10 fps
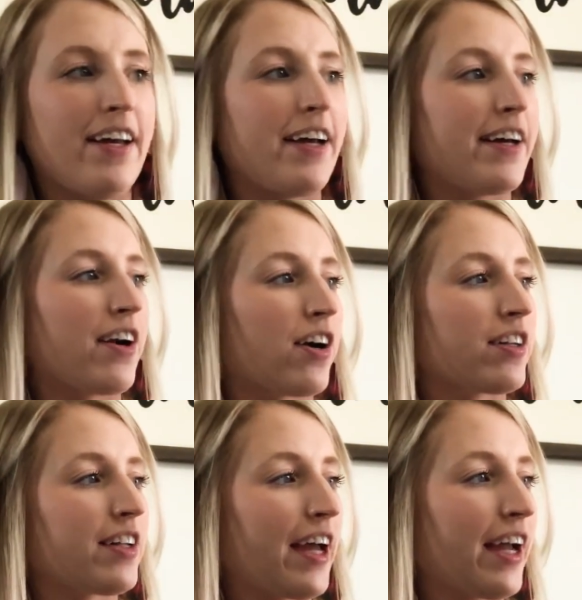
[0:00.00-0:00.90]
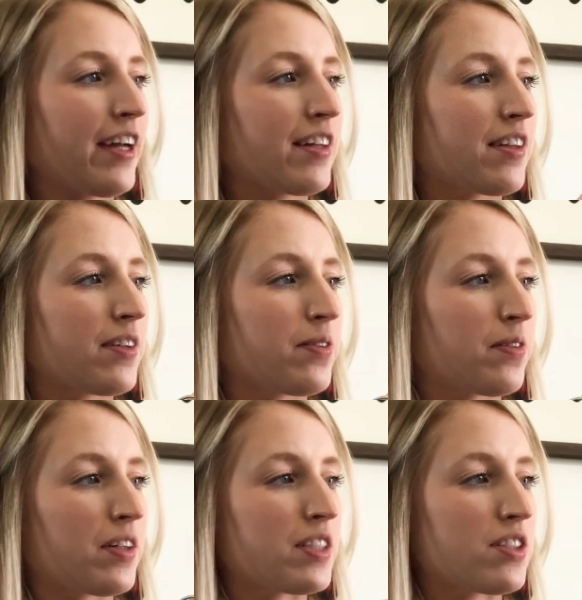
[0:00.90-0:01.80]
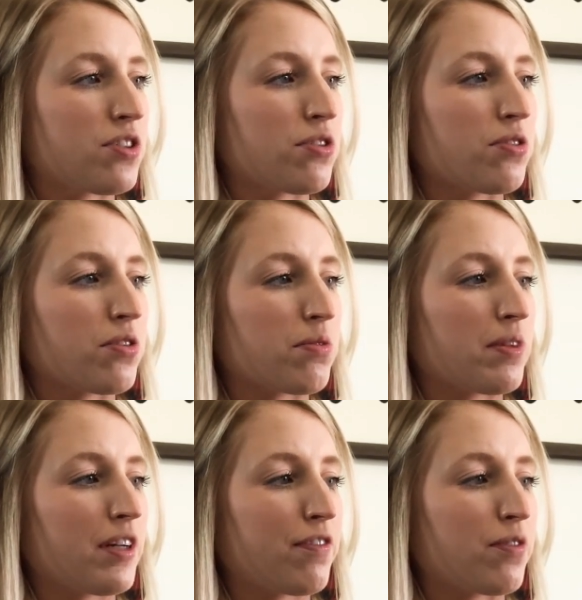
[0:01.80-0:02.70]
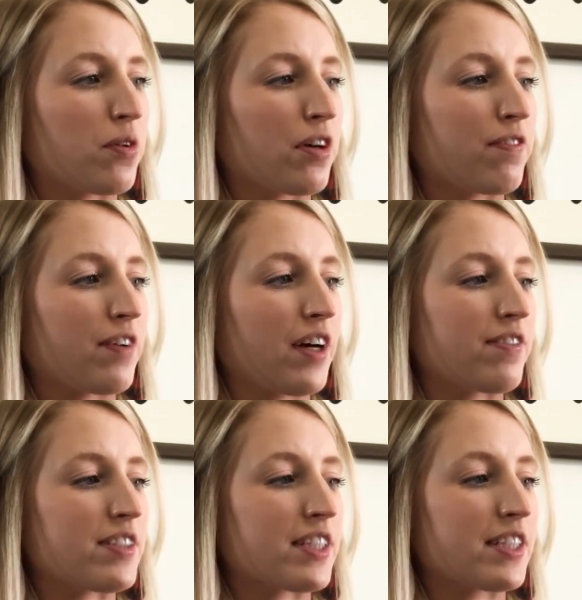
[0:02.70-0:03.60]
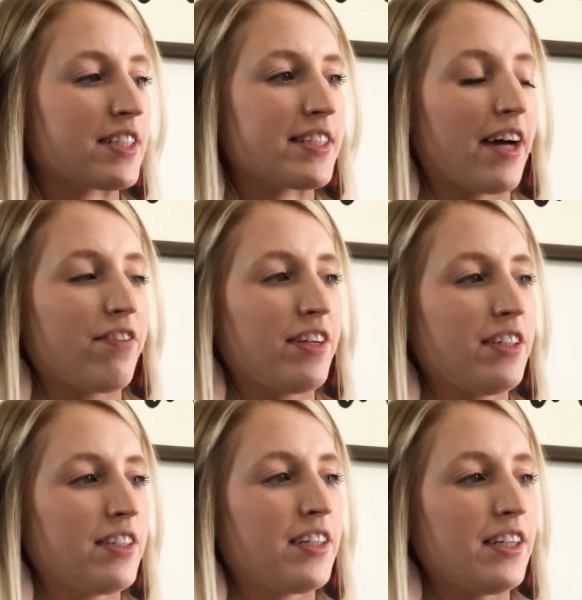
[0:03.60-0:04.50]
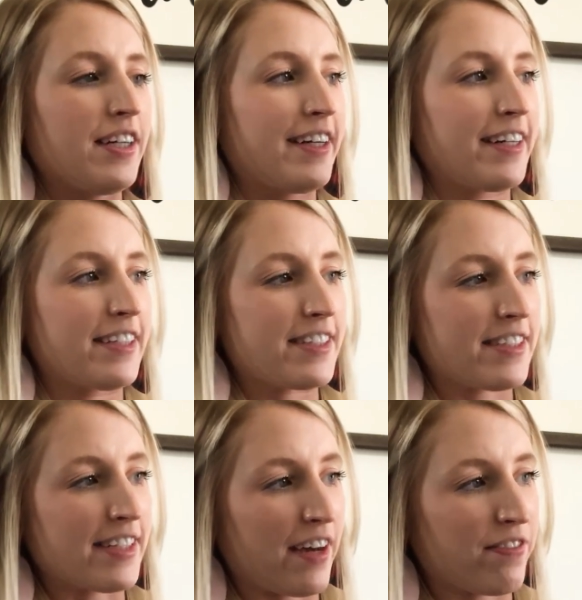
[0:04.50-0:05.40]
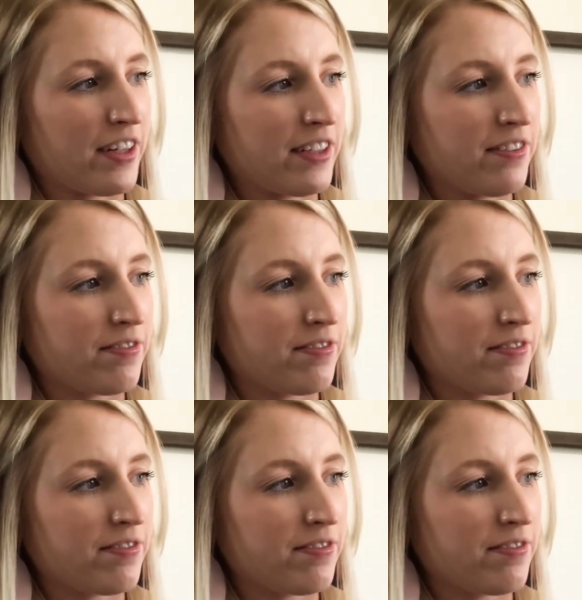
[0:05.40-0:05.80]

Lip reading: And our length, 2, 3, 4, 5, 6, 7 is 7.